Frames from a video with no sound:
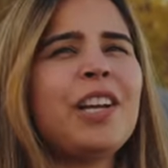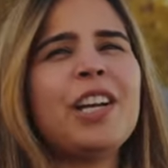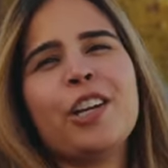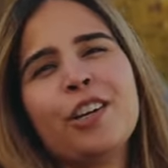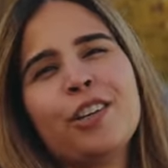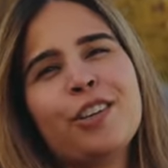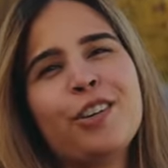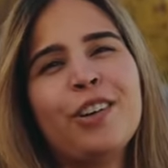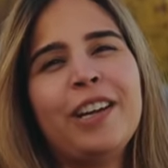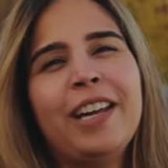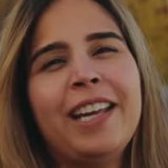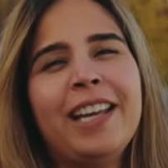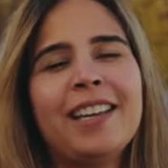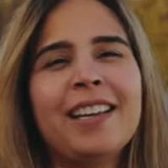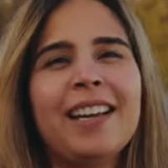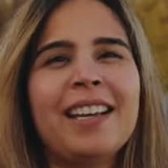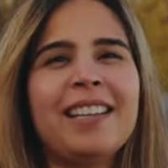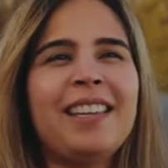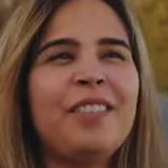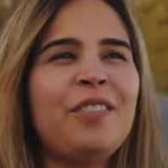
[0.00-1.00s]
are not
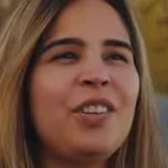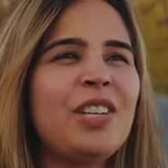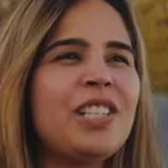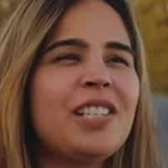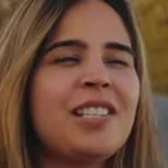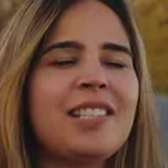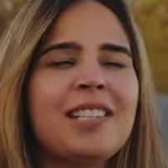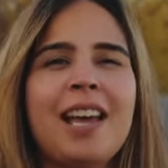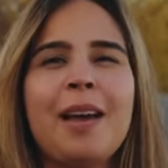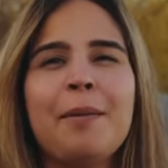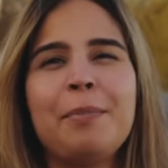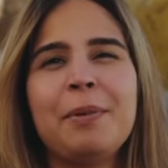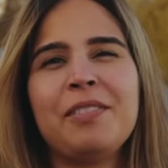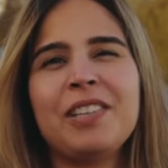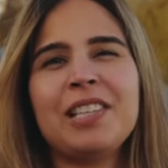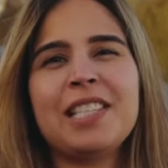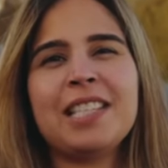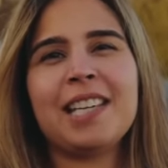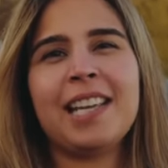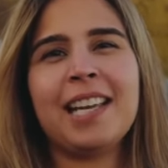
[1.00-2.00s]
going. I think we're just happy
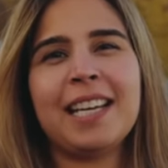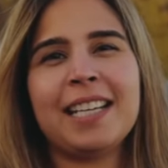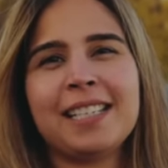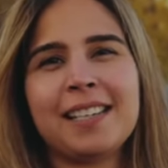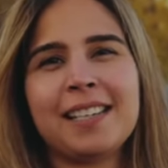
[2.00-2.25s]
with C N